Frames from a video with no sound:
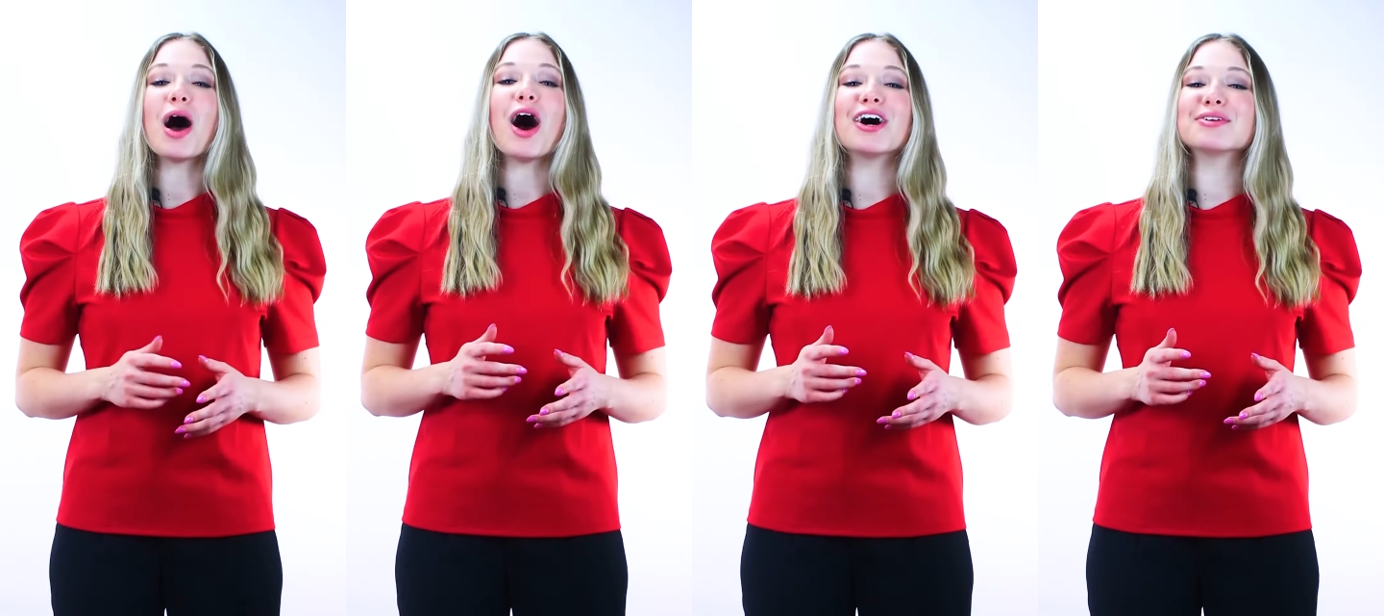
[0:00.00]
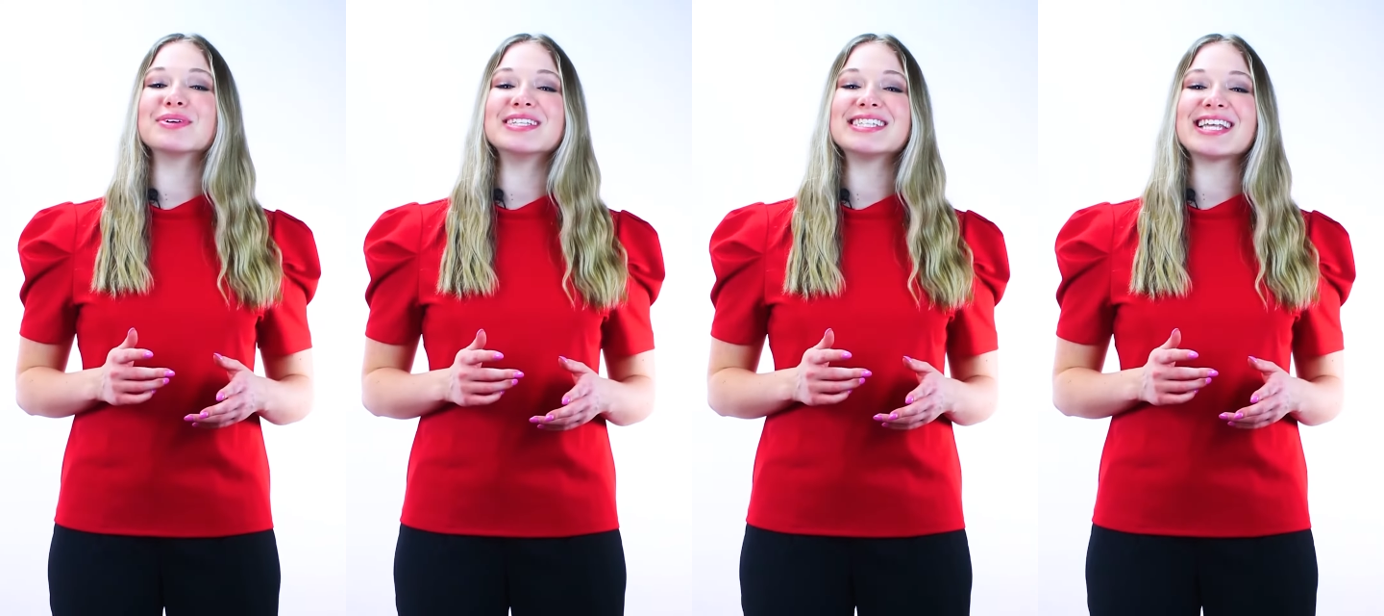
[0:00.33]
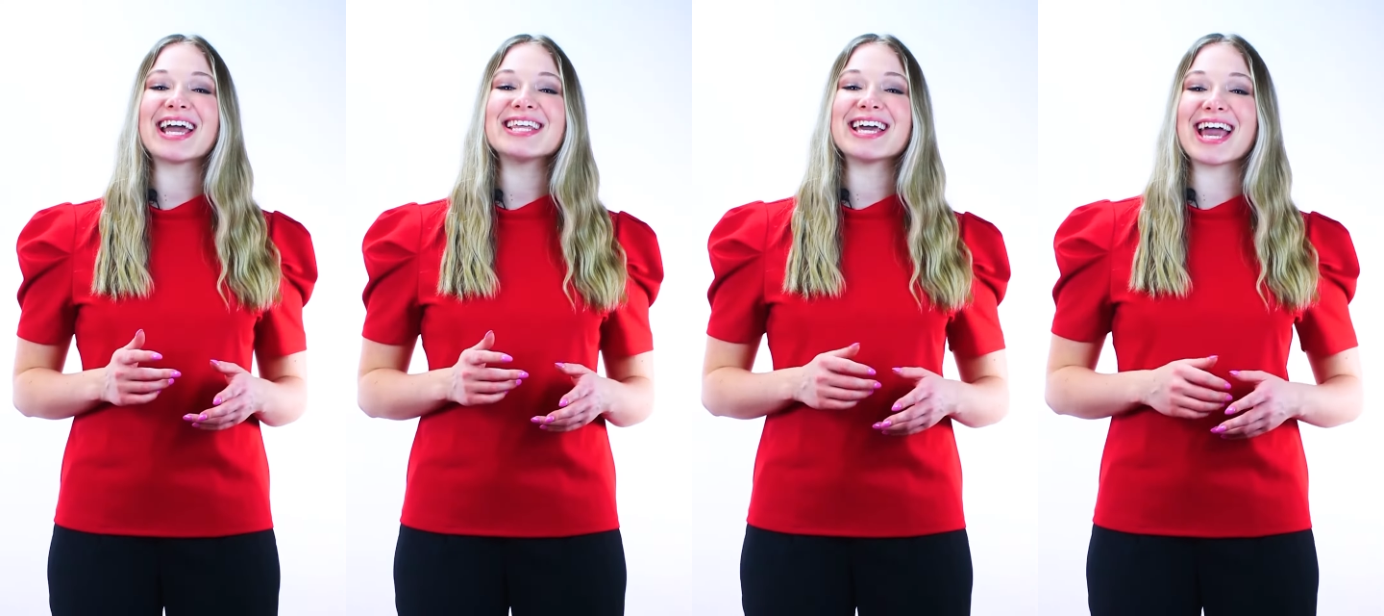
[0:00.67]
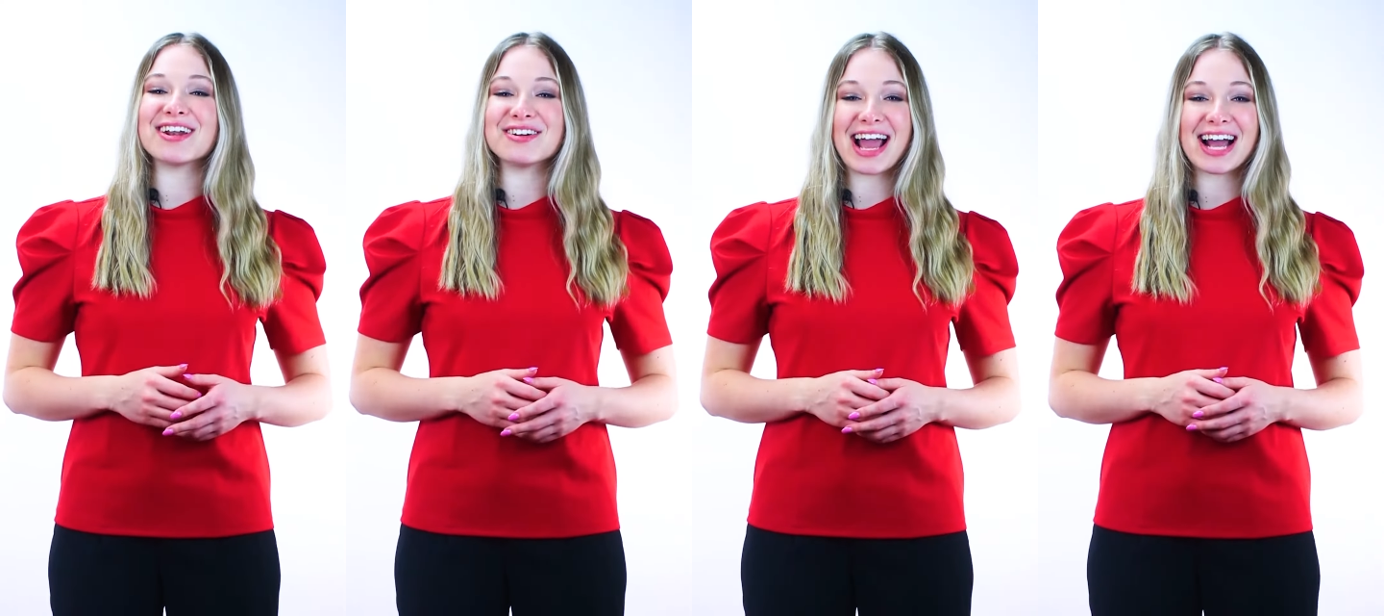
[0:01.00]
On Wednesday,
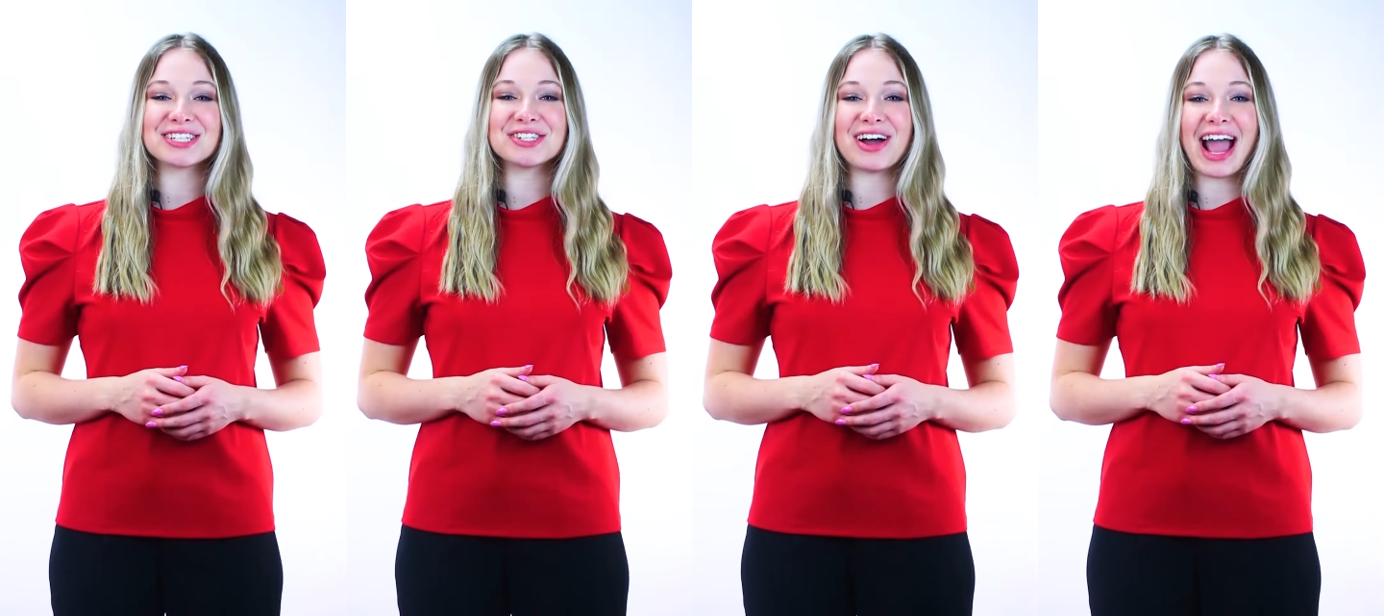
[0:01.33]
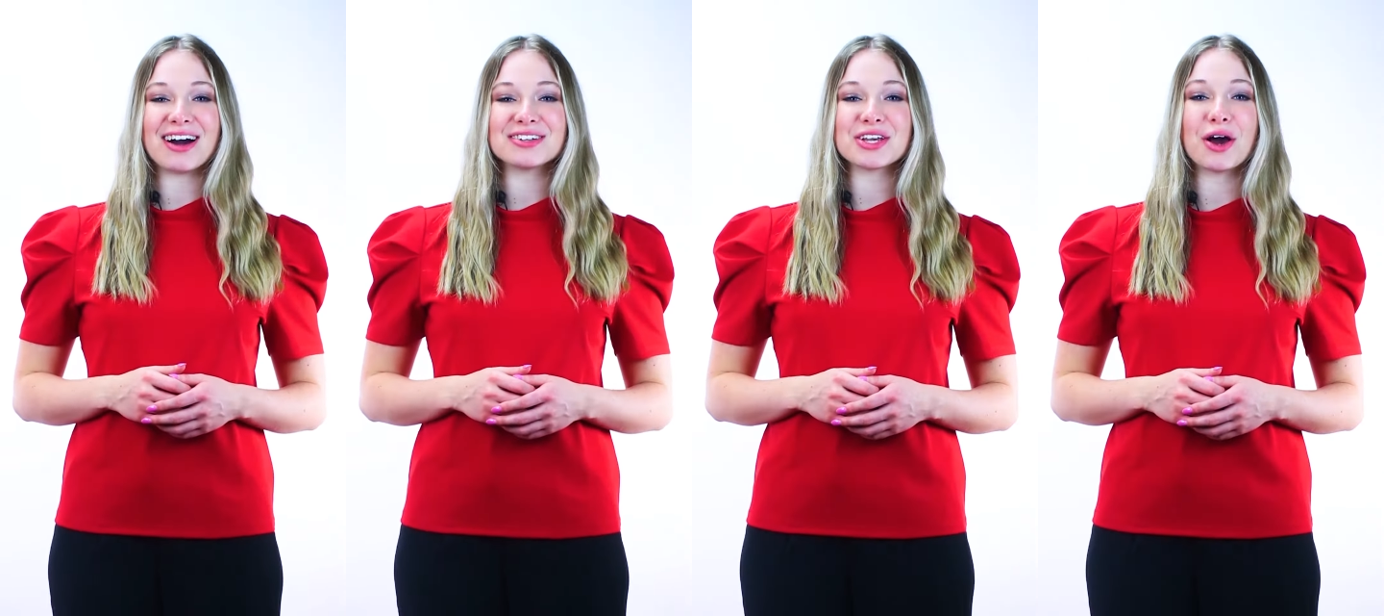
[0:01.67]
the International House